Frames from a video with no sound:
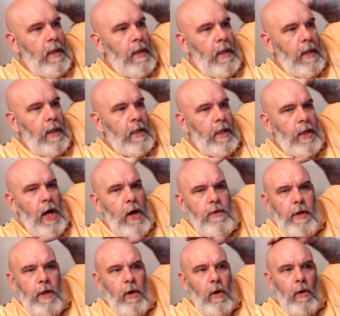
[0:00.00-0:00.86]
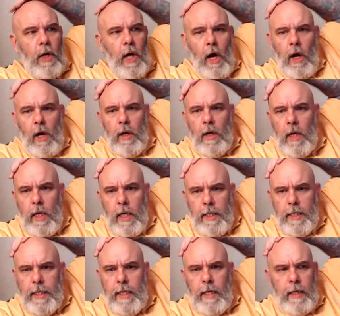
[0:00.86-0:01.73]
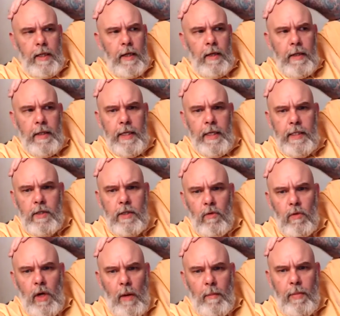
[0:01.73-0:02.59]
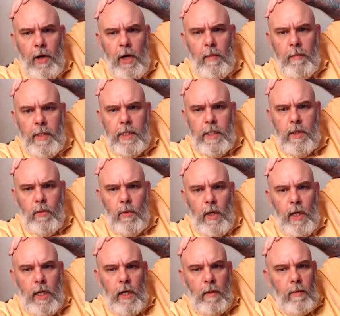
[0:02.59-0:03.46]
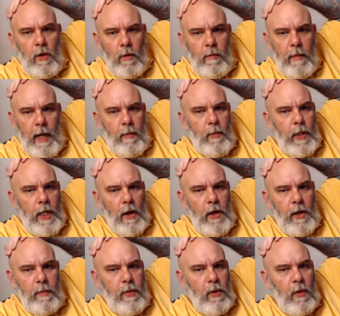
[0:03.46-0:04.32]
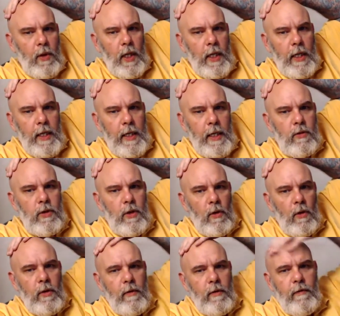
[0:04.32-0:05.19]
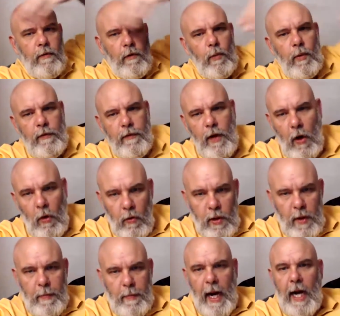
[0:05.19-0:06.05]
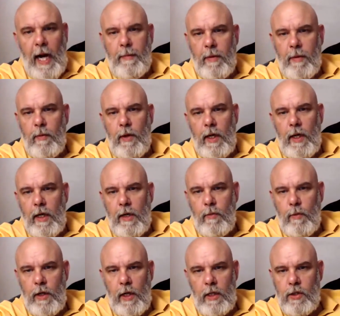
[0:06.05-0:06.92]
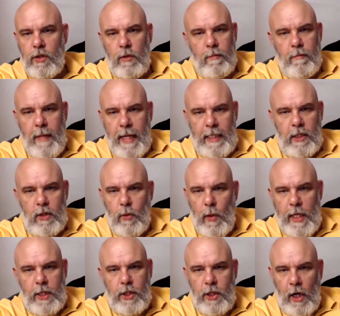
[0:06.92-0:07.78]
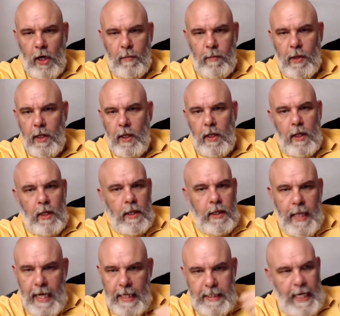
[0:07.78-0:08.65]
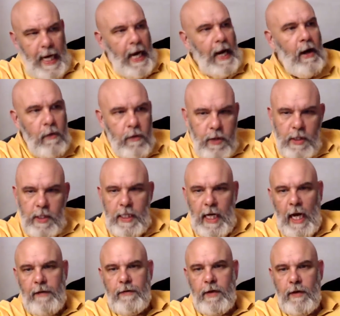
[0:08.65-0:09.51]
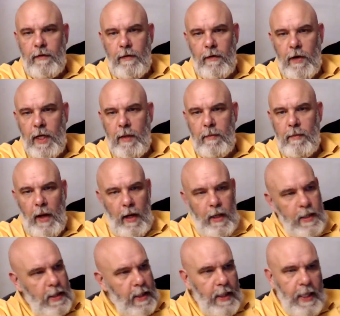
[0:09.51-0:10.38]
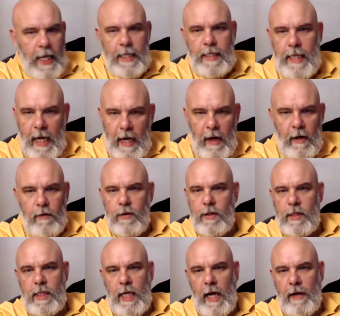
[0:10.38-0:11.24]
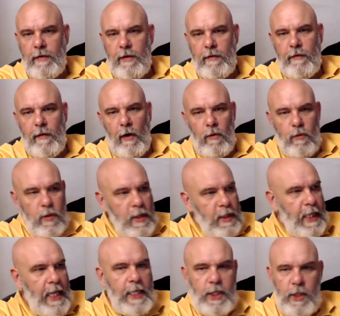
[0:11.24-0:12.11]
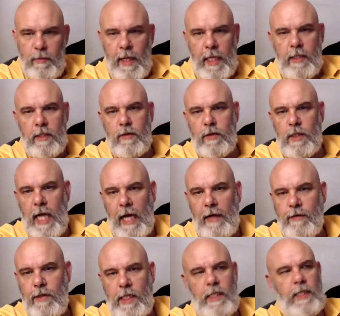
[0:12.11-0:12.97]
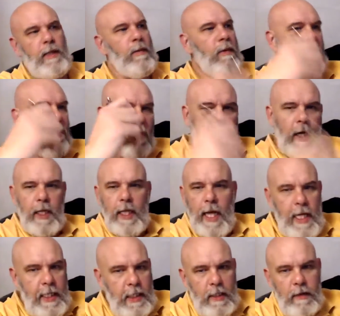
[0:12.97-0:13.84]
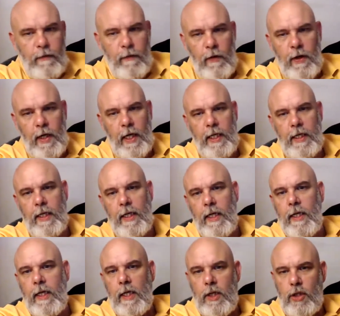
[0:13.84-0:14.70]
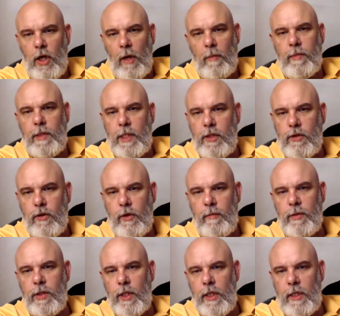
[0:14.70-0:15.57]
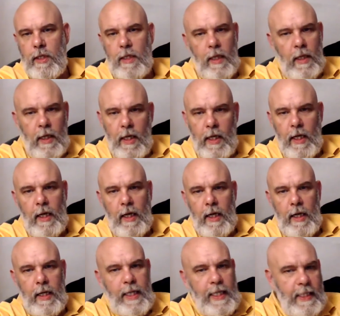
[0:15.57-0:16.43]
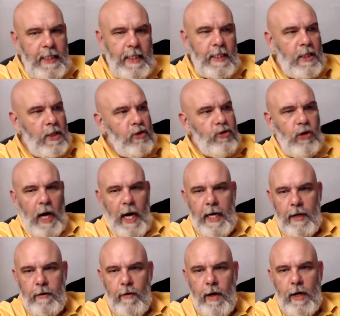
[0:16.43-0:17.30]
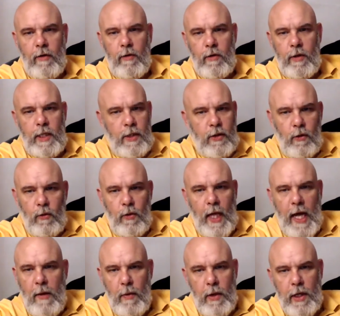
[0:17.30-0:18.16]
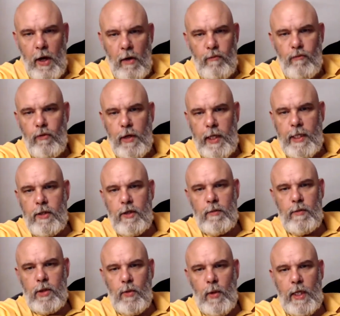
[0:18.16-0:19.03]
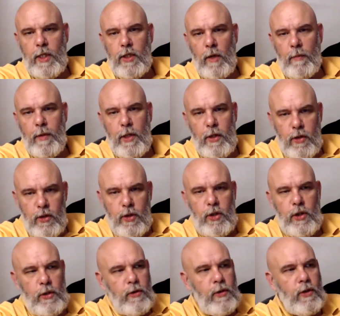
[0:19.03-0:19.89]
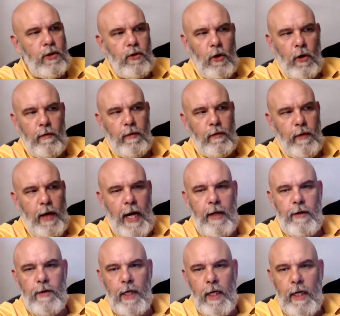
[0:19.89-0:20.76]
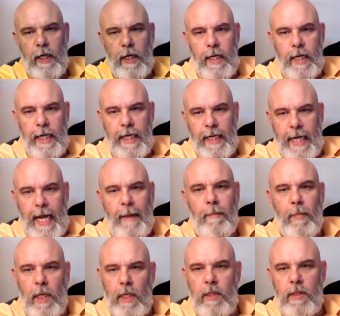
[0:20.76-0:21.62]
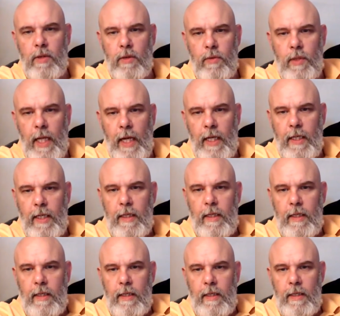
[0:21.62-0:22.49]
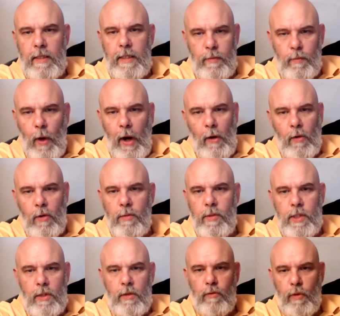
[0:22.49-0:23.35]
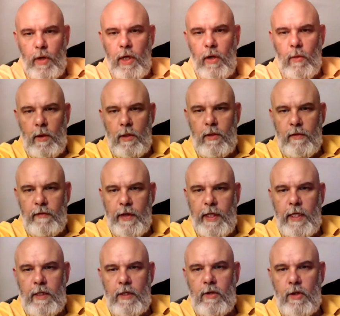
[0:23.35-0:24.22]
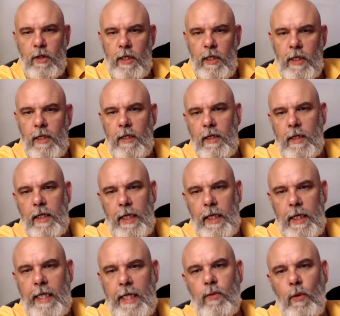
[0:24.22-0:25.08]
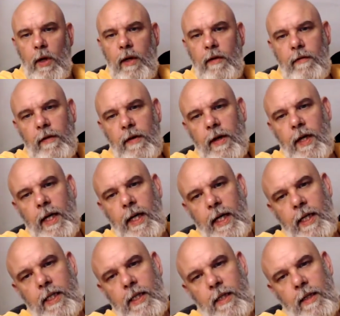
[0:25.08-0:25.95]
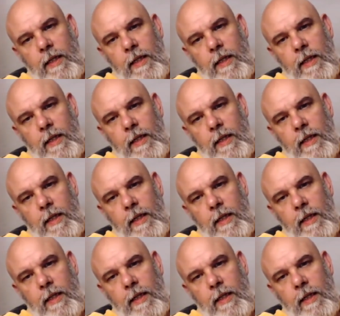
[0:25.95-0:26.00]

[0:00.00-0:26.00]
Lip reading: And I know they're like, are these all got permits to work? I'm like, mate, we don't employ illegals. Like, we've got all the paperwork. We're not some mad sweatshop. There's our health and safety fucking policy. There's our health and safety folders. There's your man's safe system of work. There's his fucking job description. Da, da, da, da. This is his training record. It's all there. We're not running some sweatshop. You're just used to driving around in an ambulance all day. Welcome to the real world of industry. It is what it fucking is.